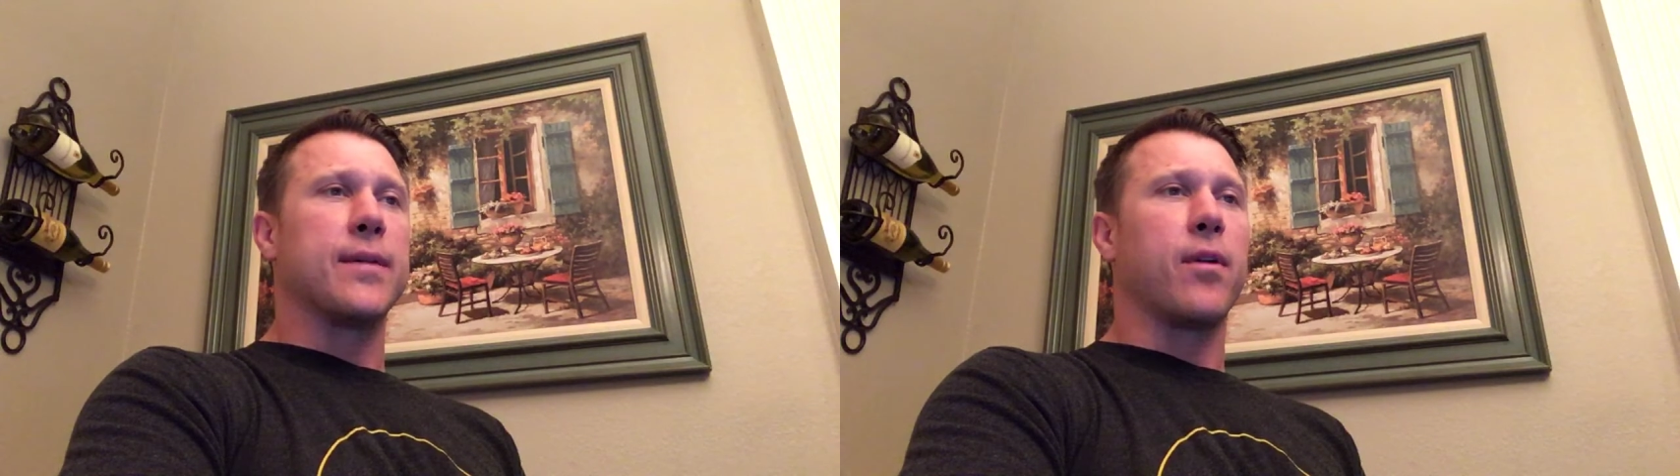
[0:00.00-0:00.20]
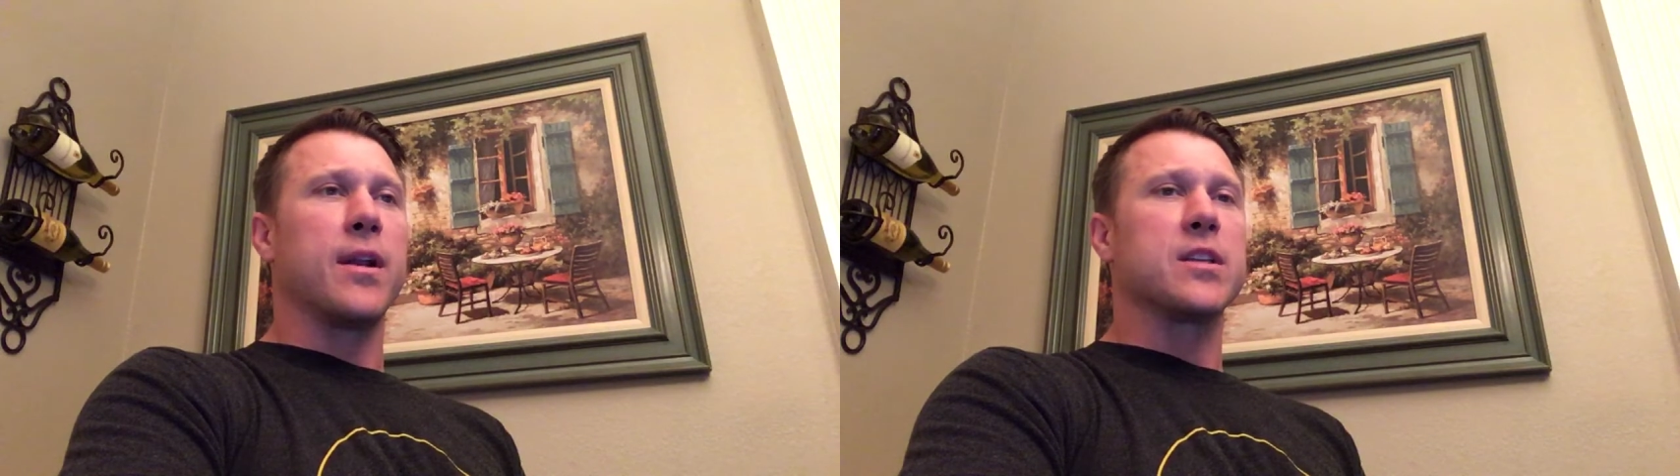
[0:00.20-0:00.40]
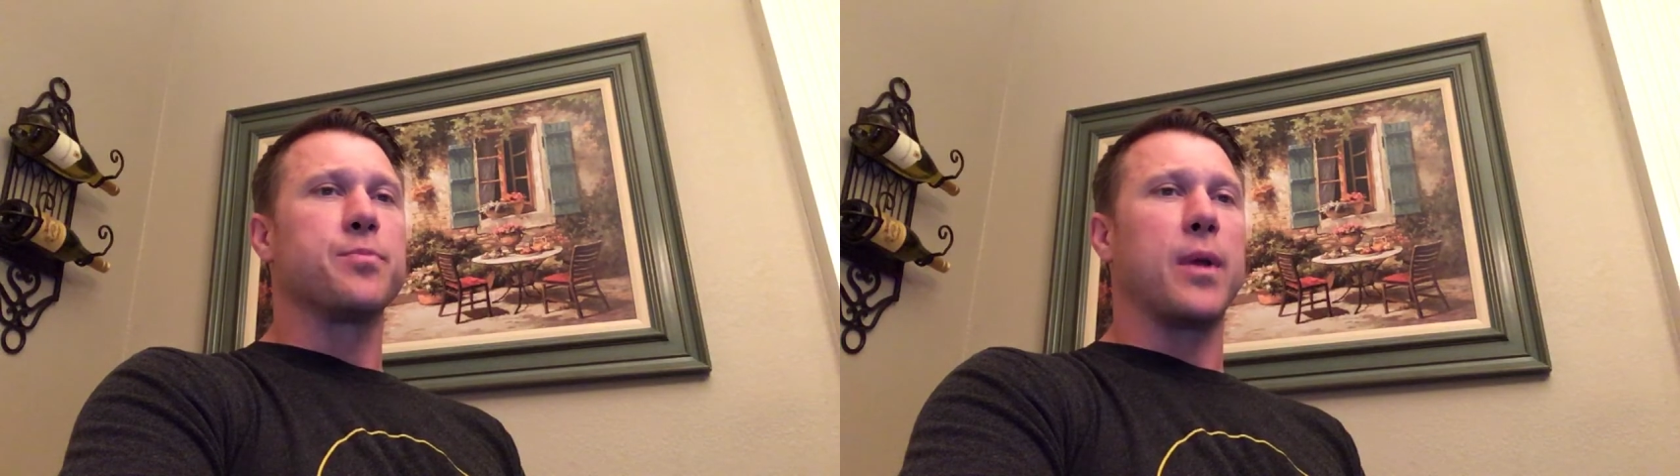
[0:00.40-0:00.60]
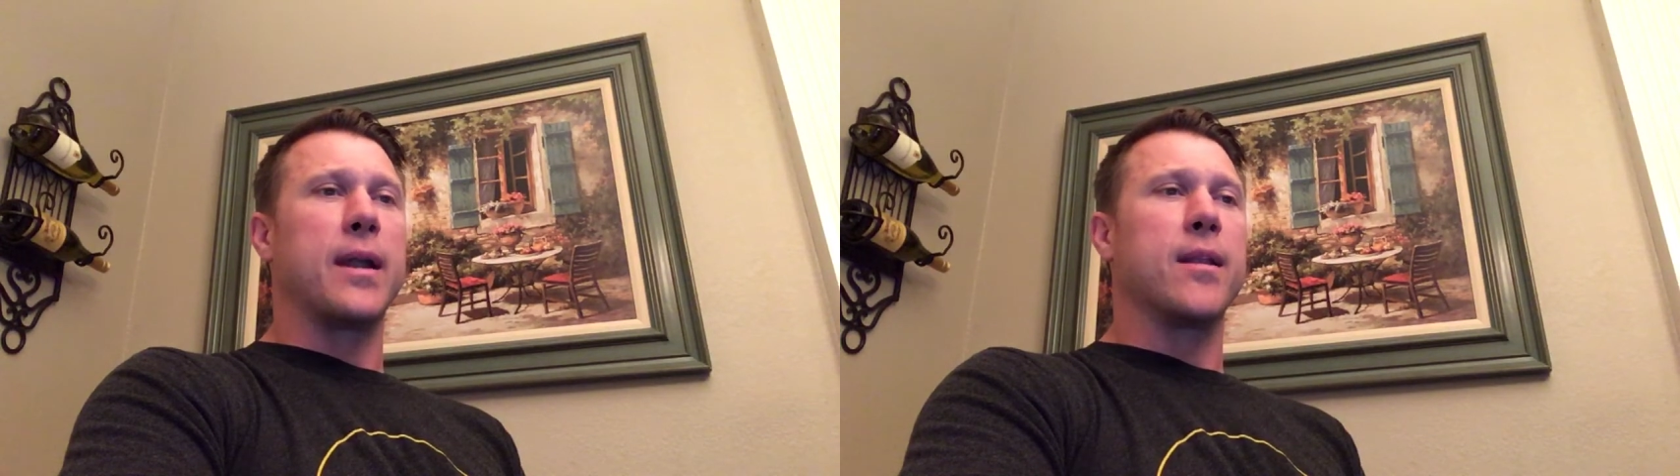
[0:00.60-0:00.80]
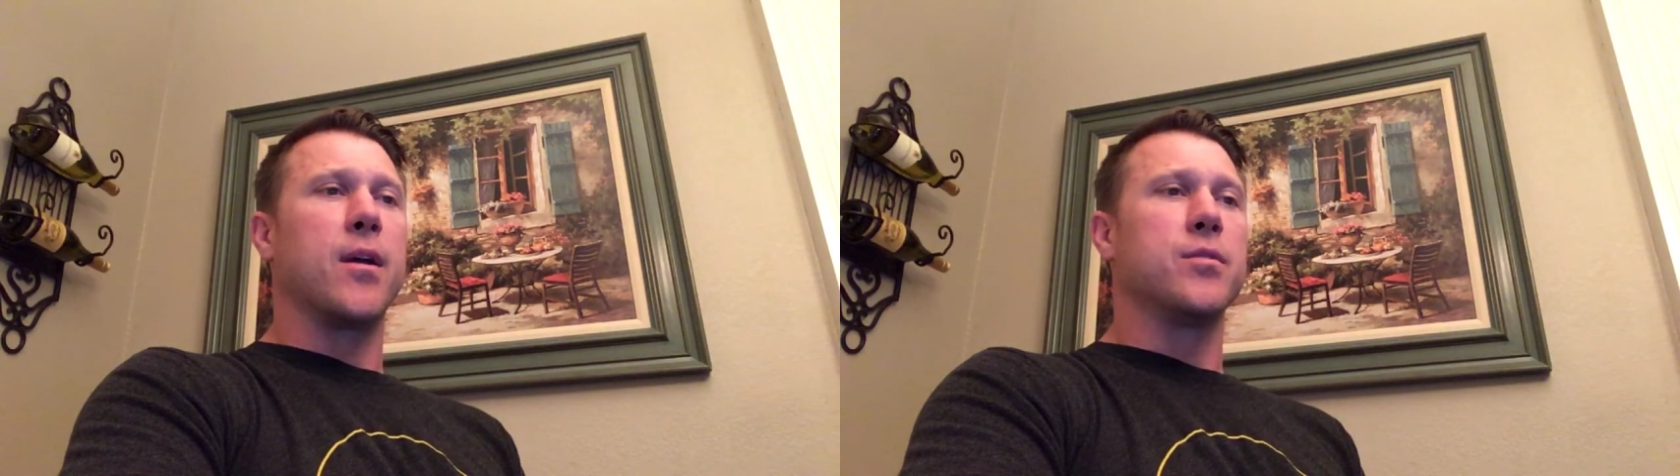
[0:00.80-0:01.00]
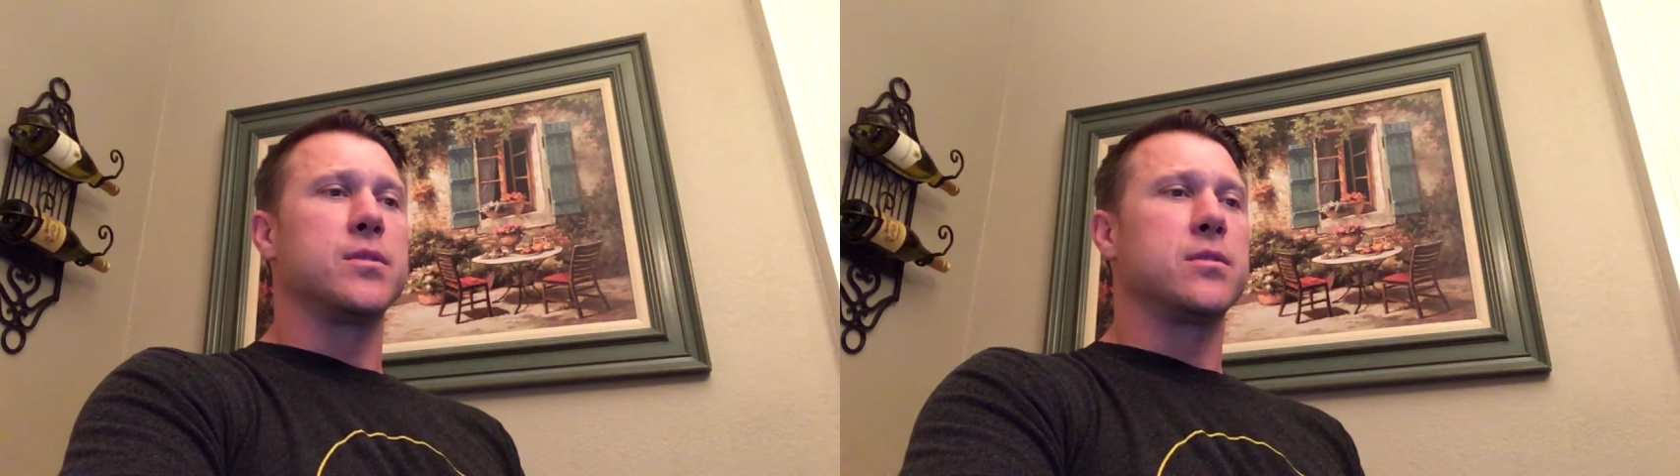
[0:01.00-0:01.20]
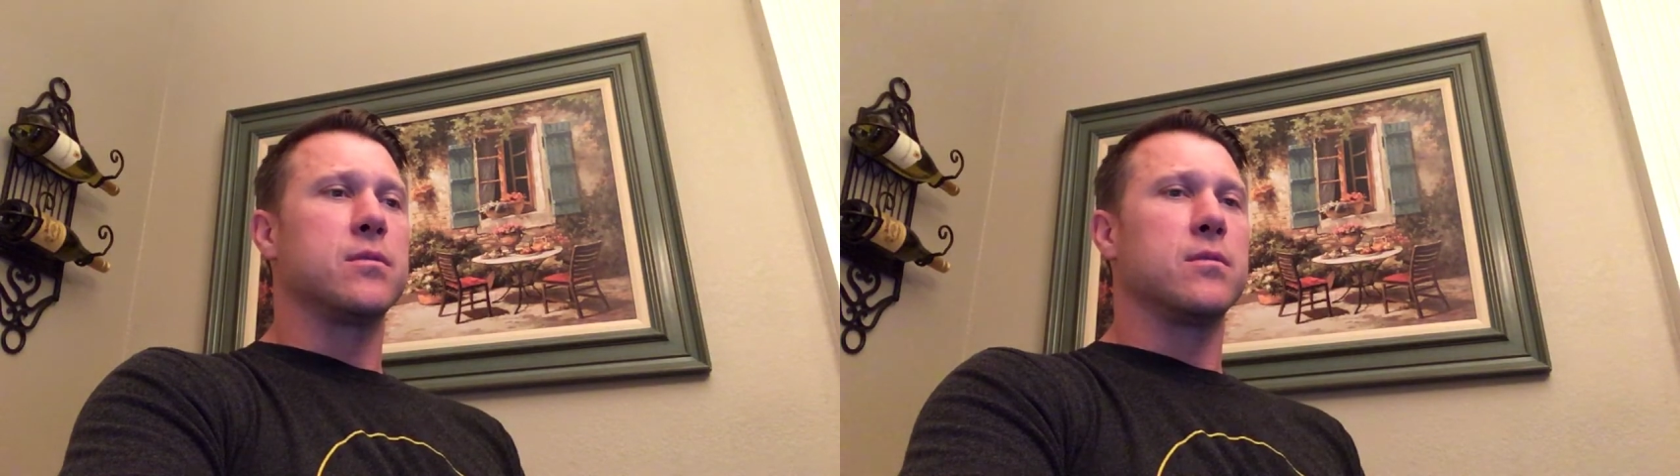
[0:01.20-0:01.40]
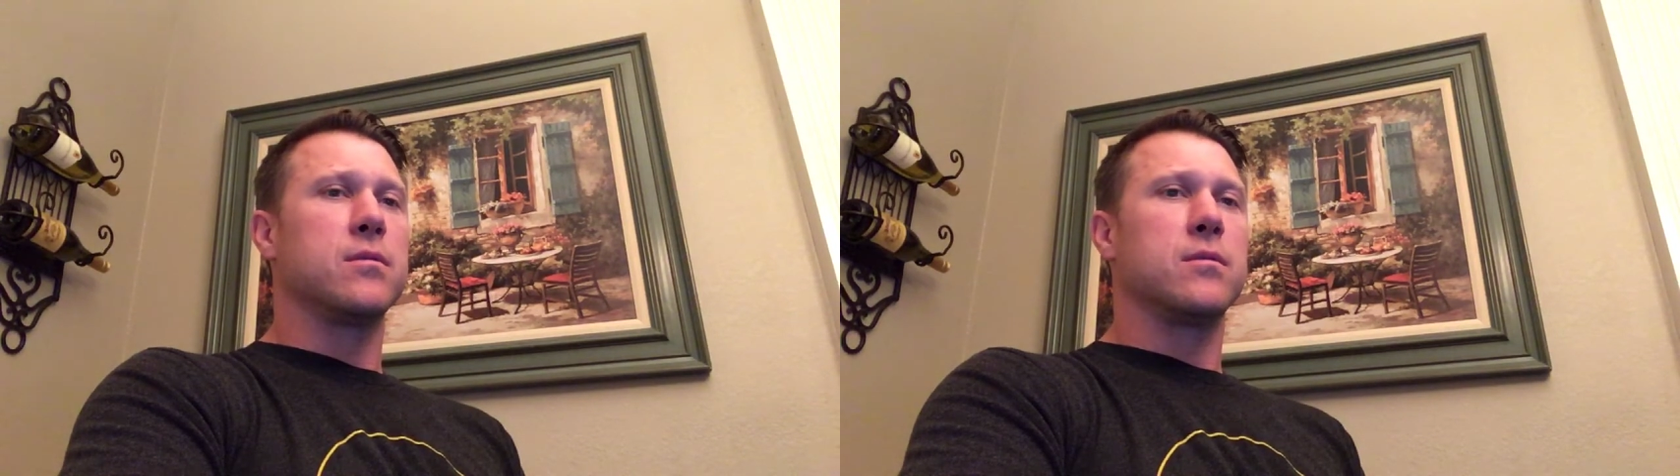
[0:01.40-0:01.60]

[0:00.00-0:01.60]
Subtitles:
I've already explained those.